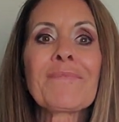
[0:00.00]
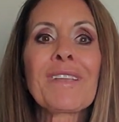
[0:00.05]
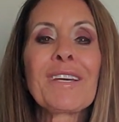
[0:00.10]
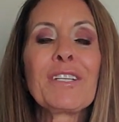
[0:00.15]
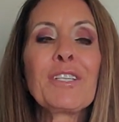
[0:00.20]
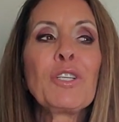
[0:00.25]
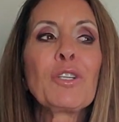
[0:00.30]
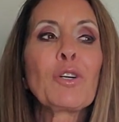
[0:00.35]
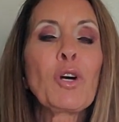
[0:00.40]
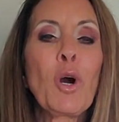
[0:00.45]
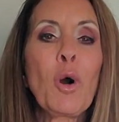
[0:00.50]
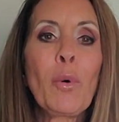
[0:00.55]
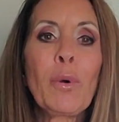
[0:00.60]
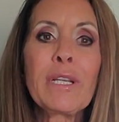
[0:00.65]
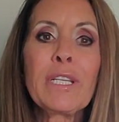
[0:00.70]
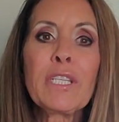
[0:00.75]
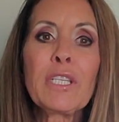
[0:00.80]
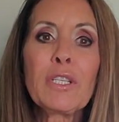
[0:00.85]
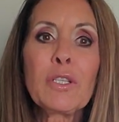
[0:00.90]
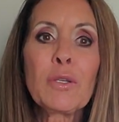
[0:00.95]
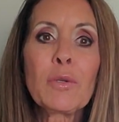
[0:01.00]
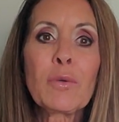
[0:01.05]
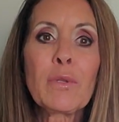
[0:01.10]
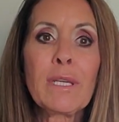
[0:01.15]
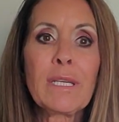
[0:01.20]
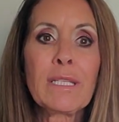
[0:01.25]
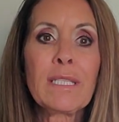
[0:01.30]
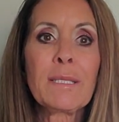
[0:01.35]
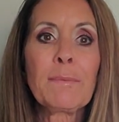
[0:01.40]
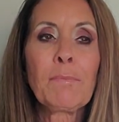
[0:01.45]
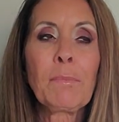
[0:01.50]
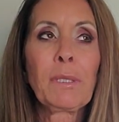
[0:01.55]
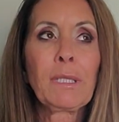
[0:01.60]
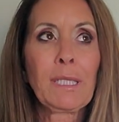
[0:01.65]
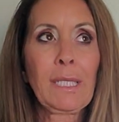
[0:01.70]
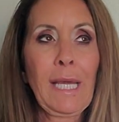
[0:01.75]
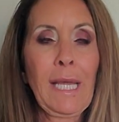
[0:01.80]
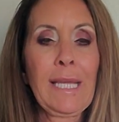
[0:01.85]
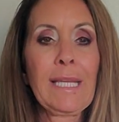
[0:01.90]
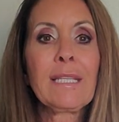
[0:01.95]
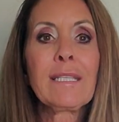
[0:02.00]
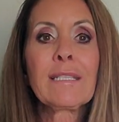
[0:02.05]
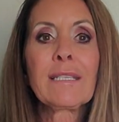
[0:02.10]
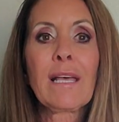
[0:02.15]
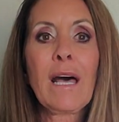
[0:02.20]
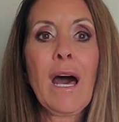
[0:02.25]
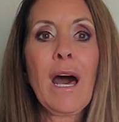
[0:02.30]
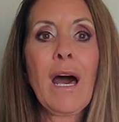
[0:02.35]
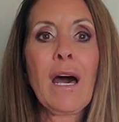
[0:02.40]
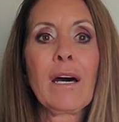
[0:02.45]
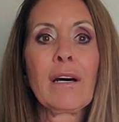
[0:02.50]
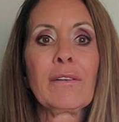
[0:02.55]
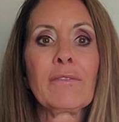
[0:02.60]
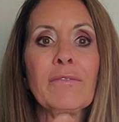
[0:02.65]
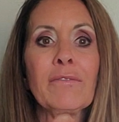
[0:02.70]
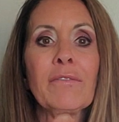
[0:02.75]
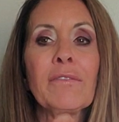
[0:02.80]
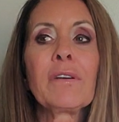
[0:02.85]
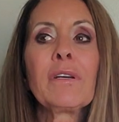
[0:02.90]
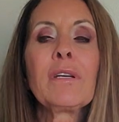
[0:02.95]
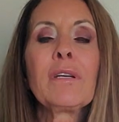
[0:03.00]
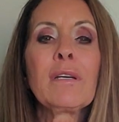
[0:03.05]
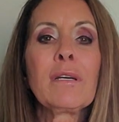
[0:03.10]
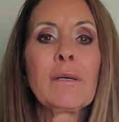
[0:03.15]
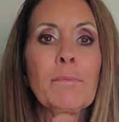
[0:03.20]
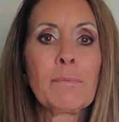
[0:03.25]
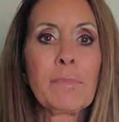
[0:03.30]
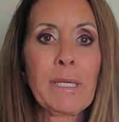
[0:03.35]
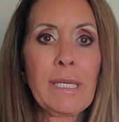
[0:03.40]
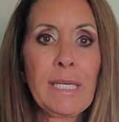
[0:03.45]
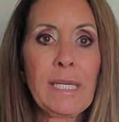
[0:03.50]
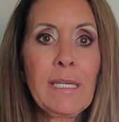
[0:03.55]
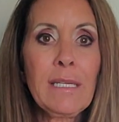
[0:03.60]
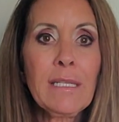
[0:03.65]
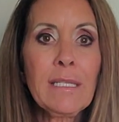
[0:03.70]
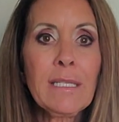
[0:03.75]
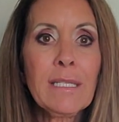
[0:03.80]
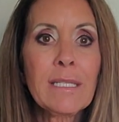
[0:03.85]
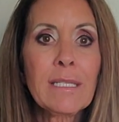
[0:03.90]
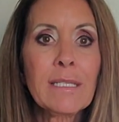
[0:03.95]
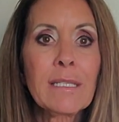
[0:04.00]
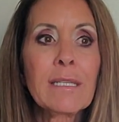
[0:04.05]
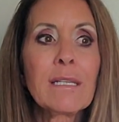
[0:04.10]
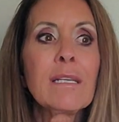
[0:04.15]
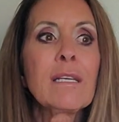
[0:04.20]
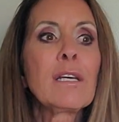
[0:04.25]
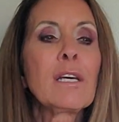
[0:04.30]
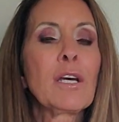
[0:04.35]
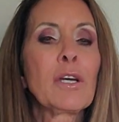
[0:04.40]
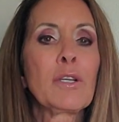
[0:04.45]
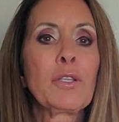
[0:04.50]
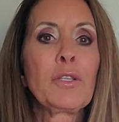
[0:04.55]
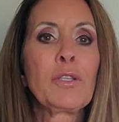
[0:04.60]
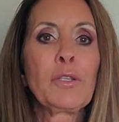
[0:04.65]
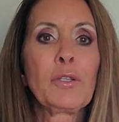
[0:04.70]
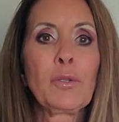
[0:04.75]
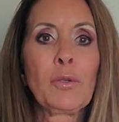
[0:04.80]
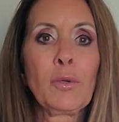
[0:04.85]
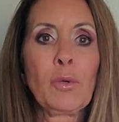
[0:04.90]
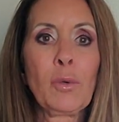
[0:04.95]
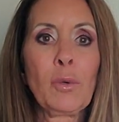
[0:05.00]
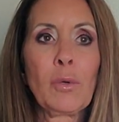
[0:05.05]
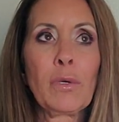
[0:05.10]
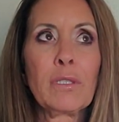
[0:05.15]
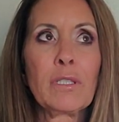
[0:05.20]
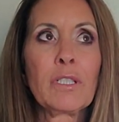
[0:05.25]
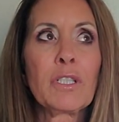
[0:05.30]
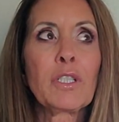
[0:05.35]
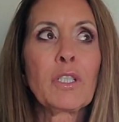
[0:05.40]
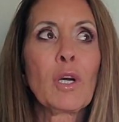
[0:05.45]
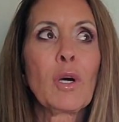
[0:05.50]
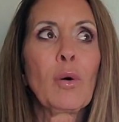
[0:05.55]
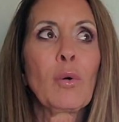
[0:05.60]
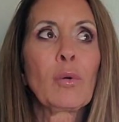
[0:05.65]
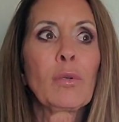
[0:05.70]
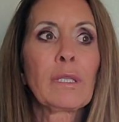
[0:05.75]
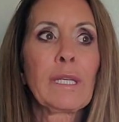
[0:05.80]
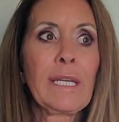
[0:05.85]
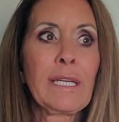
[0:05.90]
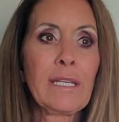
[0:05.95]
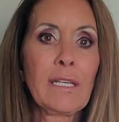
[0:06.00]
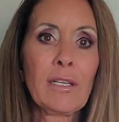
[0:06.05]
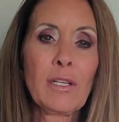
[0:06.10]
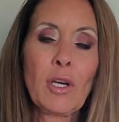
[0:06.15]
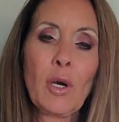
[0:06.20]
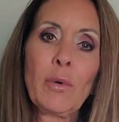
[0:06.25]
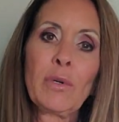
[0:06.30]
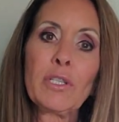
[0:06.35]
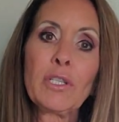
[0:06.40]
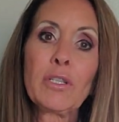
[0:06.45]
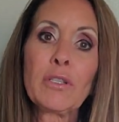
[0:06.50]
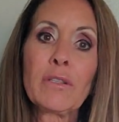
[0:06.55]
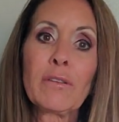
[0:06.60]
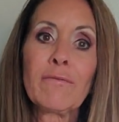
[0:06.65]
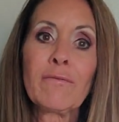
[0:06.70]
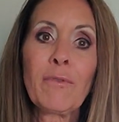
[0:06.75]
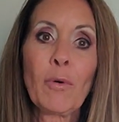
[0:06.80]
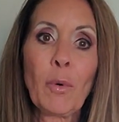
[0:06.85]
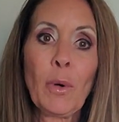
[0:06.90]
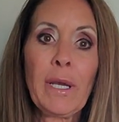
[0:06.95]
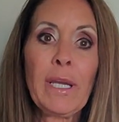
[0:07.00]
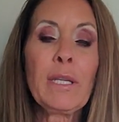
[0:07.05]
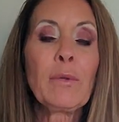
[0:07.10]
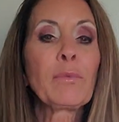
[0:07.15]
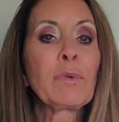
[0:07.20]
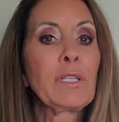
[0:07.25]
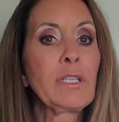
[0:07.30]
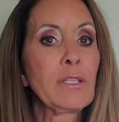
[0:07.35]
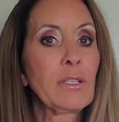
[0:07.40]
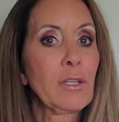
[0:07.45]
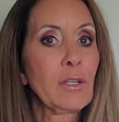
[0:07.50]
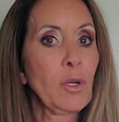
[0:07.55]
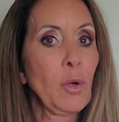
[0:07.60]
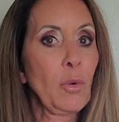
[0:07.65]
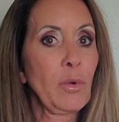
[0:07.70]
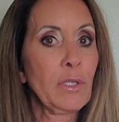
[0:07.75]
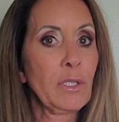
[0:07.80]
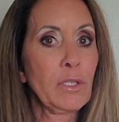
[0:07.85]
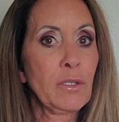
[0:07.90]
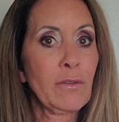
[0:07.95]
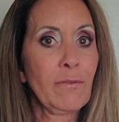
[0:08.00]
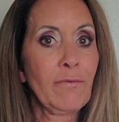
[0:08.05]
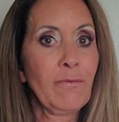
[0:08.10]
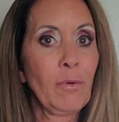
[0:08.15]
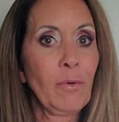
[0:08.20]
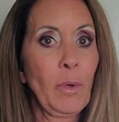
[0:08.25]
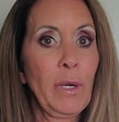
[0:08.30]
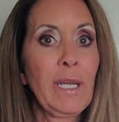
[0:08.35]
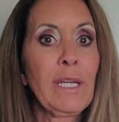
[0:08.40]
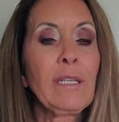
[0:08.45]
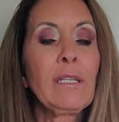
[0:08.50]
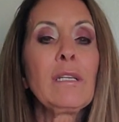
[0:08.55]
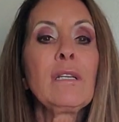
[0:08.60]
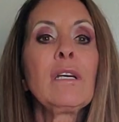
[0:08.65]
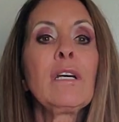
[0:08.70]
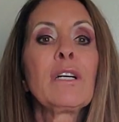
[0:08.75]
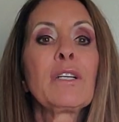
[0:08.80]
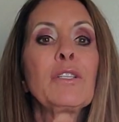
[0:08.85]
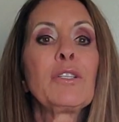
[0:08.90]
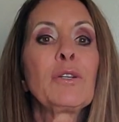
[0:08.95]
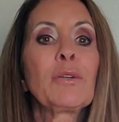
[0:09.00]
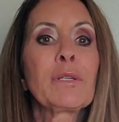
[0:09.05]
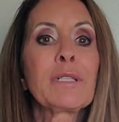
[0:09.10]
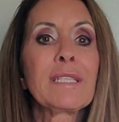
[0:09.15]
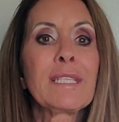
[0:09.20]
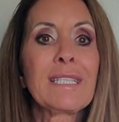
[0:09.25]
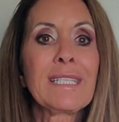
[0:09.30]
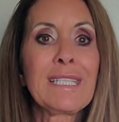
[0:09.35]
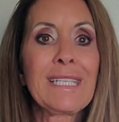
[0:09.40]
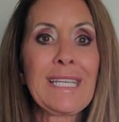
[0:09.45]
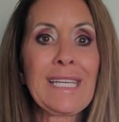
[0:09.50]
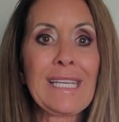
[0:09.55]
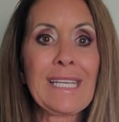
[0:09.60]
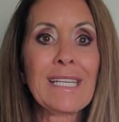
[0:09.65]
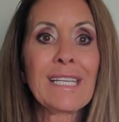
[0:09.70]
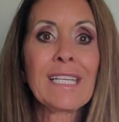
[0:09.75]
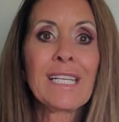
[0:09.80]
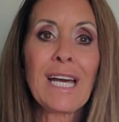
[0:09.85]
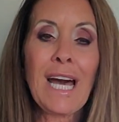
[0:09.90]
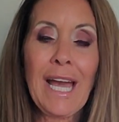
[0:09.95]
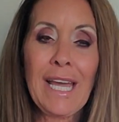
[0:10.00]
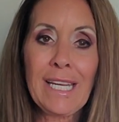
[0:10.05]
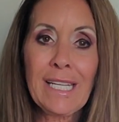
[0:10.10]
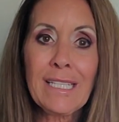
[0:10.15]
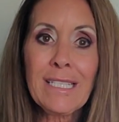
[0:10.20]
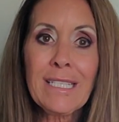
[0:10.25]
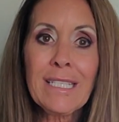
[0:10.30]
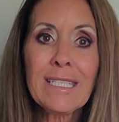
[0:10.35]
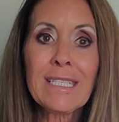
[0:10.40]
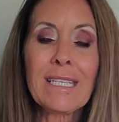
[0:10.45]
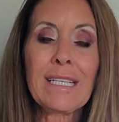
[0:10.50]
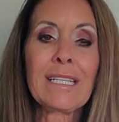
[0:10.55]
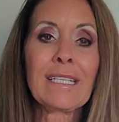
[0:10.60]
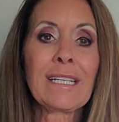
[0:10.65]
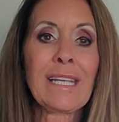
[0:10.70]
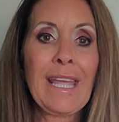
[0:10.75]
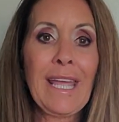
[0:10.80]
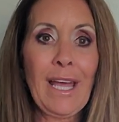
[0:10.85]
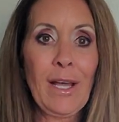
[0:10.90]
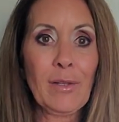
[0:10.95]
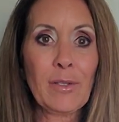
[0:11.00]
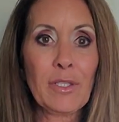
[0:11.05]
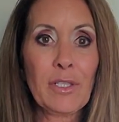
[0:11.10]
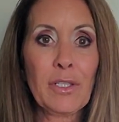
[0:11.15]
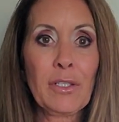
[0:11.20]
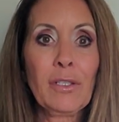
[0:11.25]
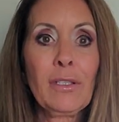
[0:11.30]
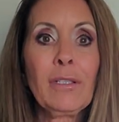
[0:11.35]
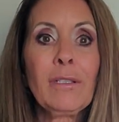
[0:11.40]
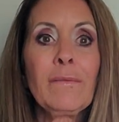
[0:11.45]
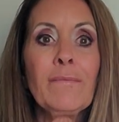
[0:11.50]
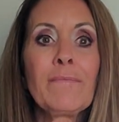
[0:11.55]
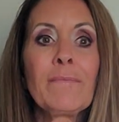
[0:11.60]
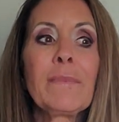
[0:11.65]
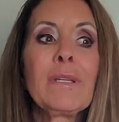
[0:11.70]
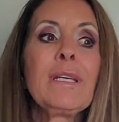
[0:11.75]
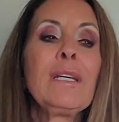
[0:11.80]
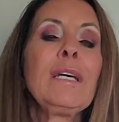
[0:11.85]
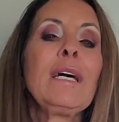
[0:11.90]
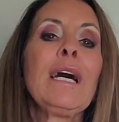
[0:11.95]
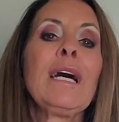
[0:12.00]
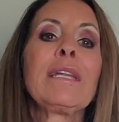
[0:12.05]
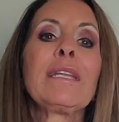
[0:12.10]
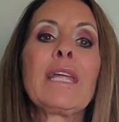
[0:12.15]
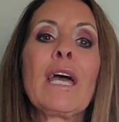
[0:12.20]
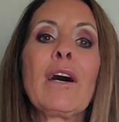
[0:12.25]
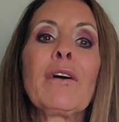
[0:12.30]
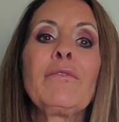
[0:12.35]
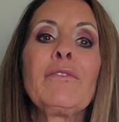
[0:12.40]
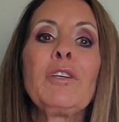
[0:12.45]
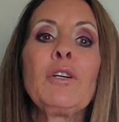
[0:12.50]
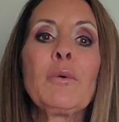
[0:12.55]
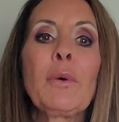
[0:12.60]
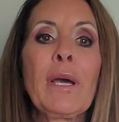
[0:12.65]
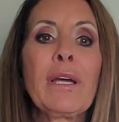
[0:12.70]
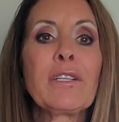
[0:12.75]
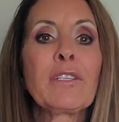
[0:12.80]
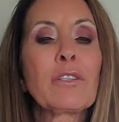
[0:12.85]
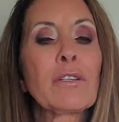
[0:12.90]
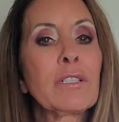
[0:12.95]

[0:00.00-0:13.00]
you go into this place of peace. You totally can go into the void. When you can go into the void, you can seek guidance and counsel. Now, if you enter